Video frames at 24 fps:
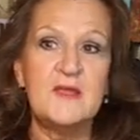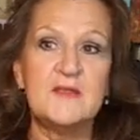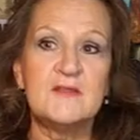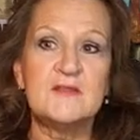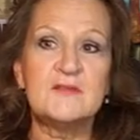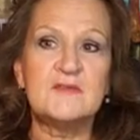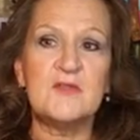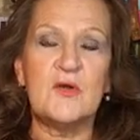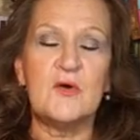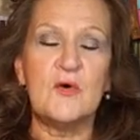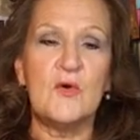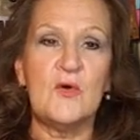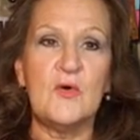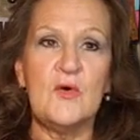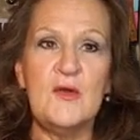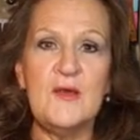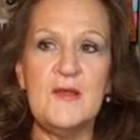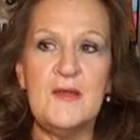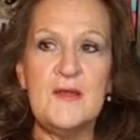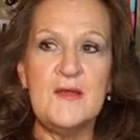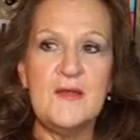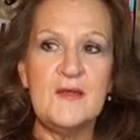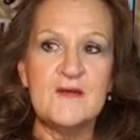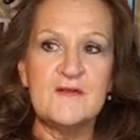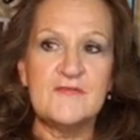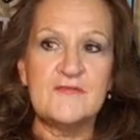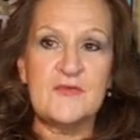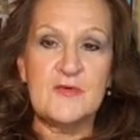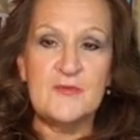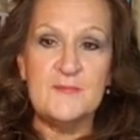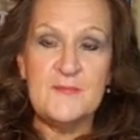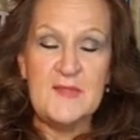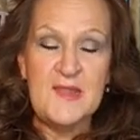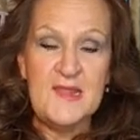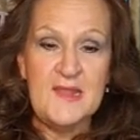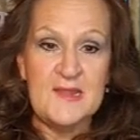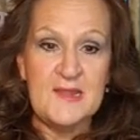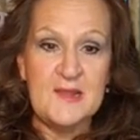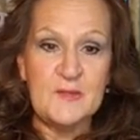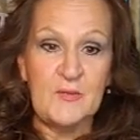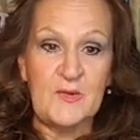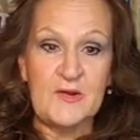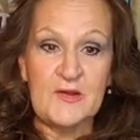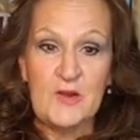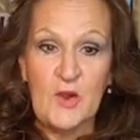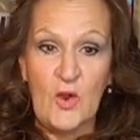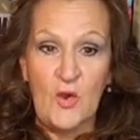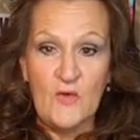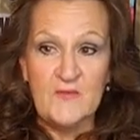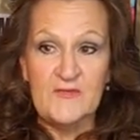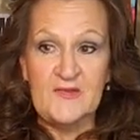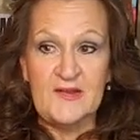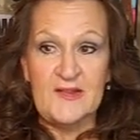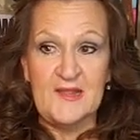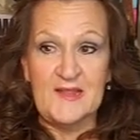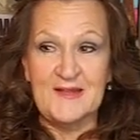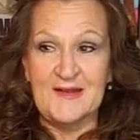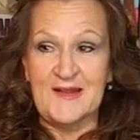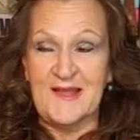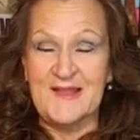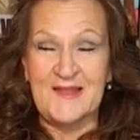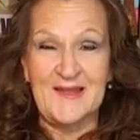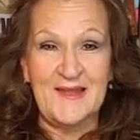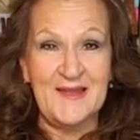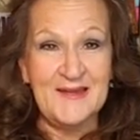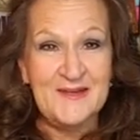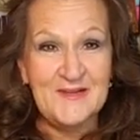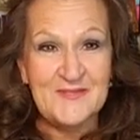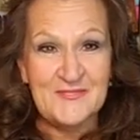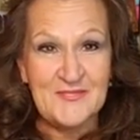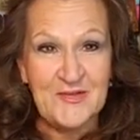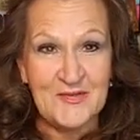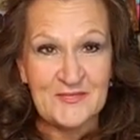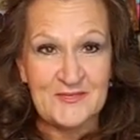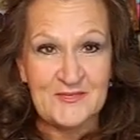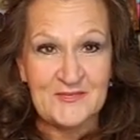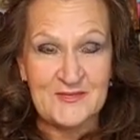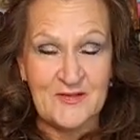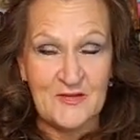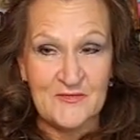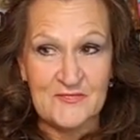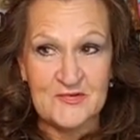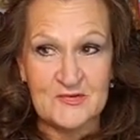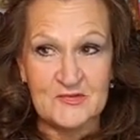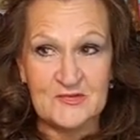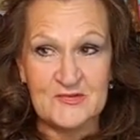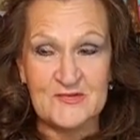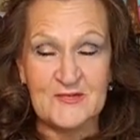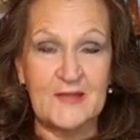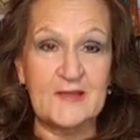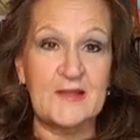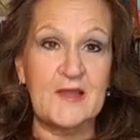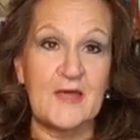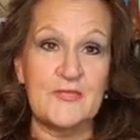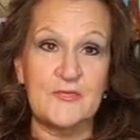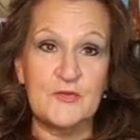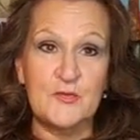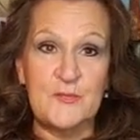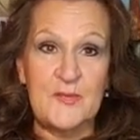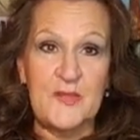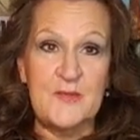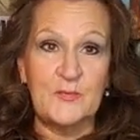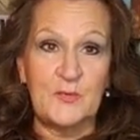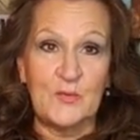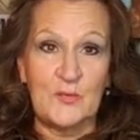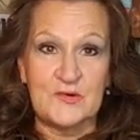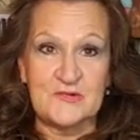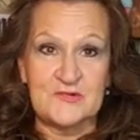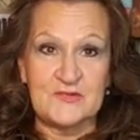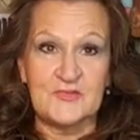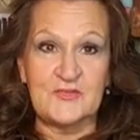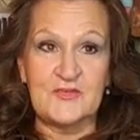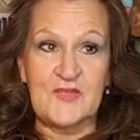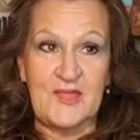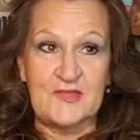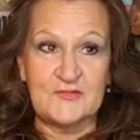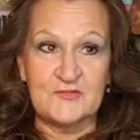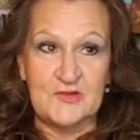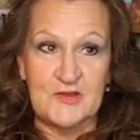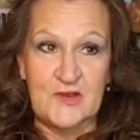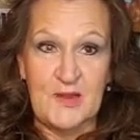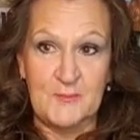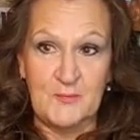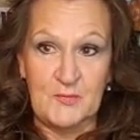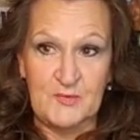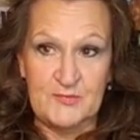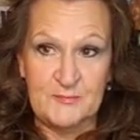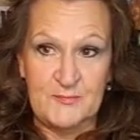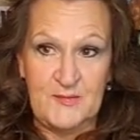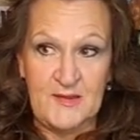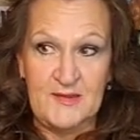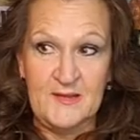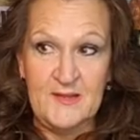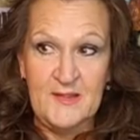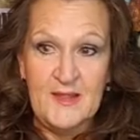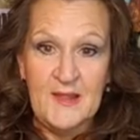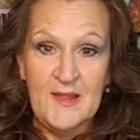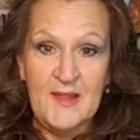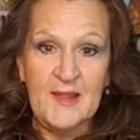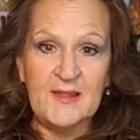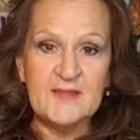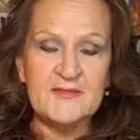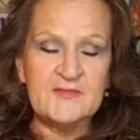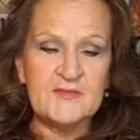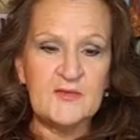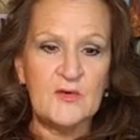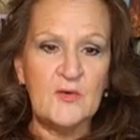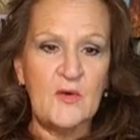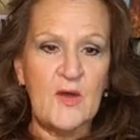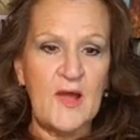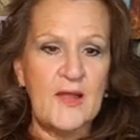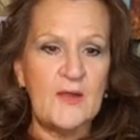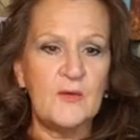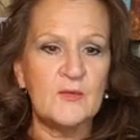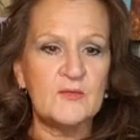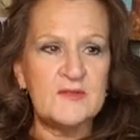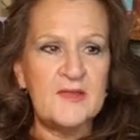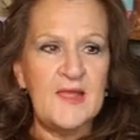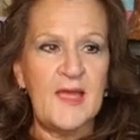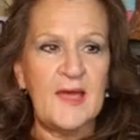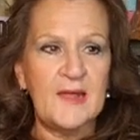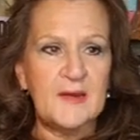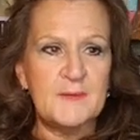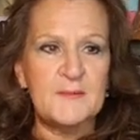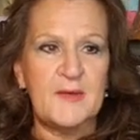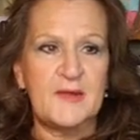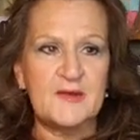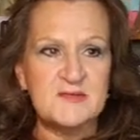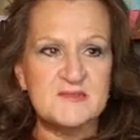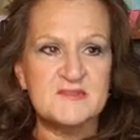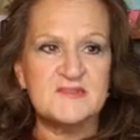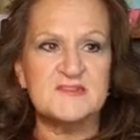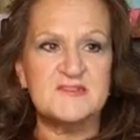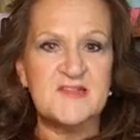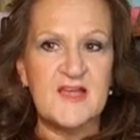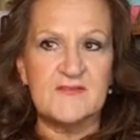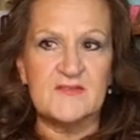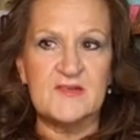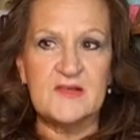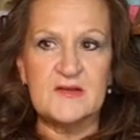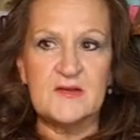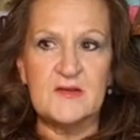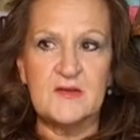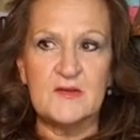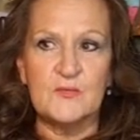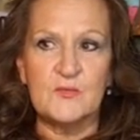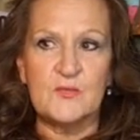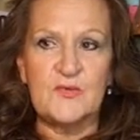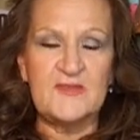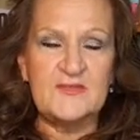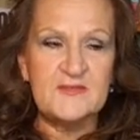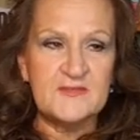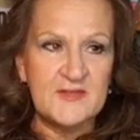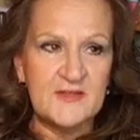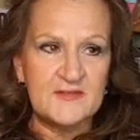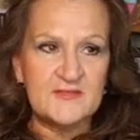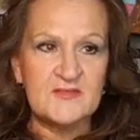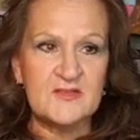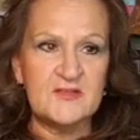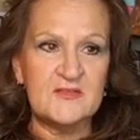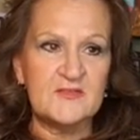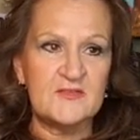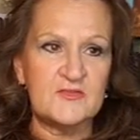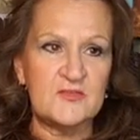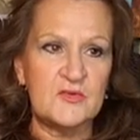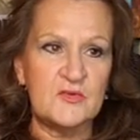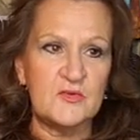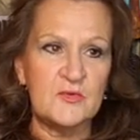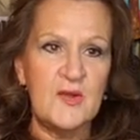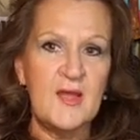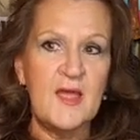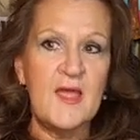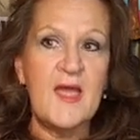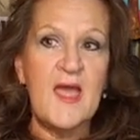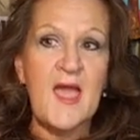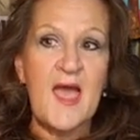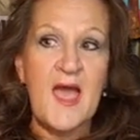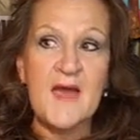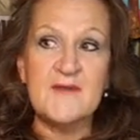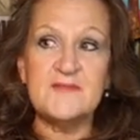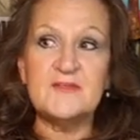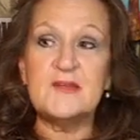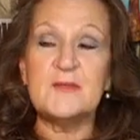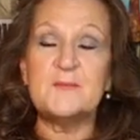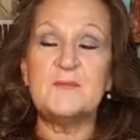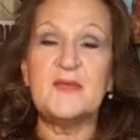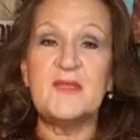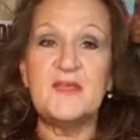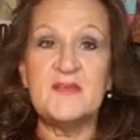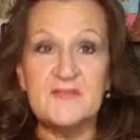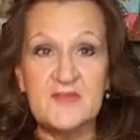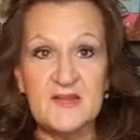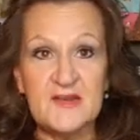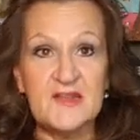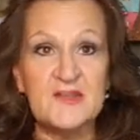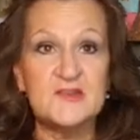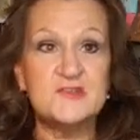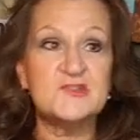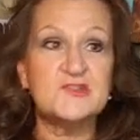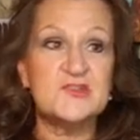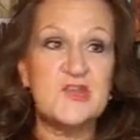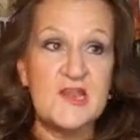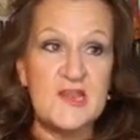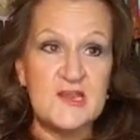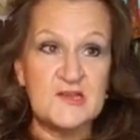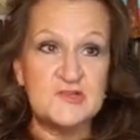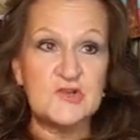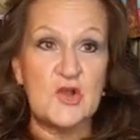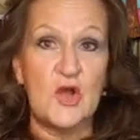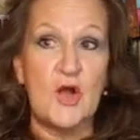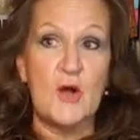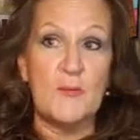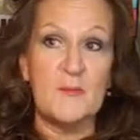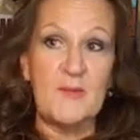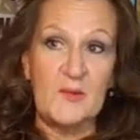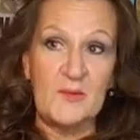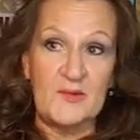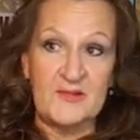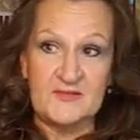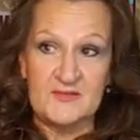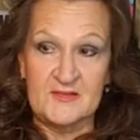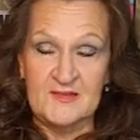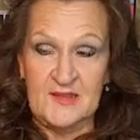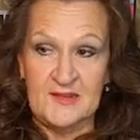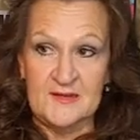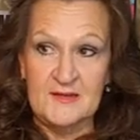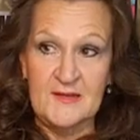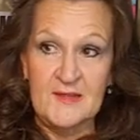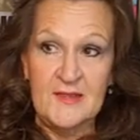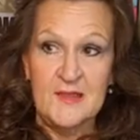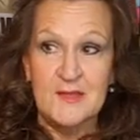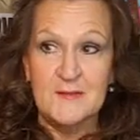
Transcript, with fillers: So for me, when COVID hit, I kind of felt selfishly like other people were just catching up with me. And so I only had about a seven resistance to having to pivot and change all my ways again.